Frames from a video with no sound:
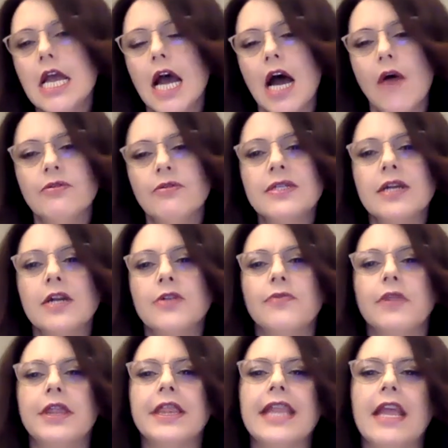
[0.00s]
I will start
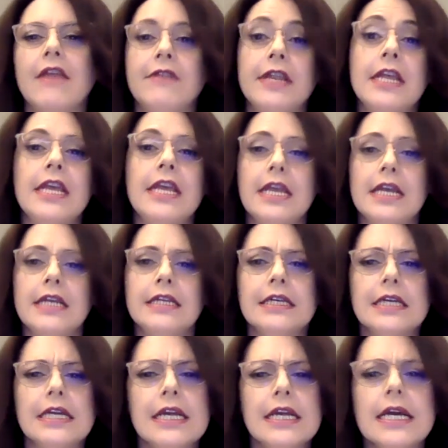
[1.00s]
with David Heard.
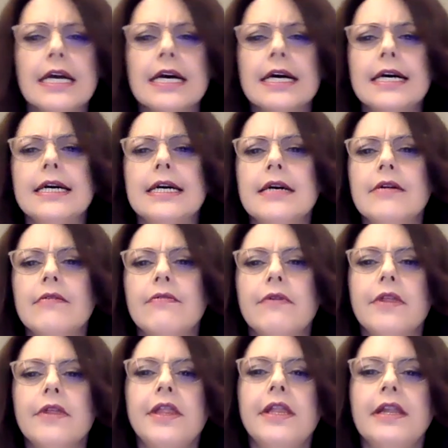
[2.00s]
Uh,
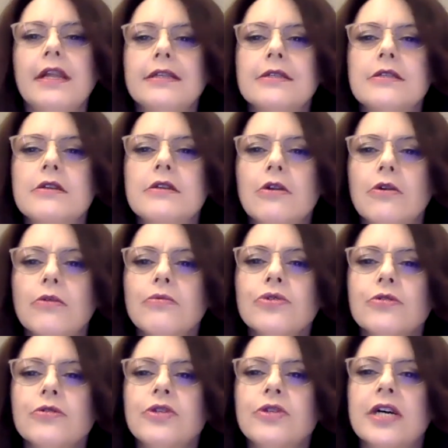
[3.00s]
with the
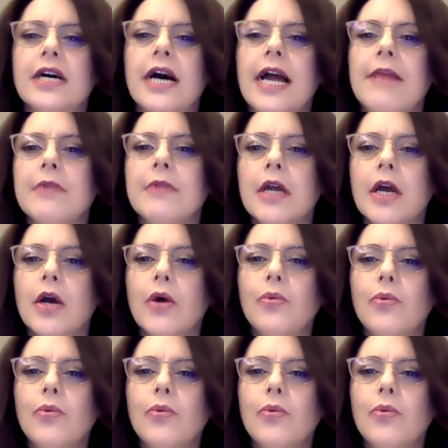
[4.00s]
disclosure time,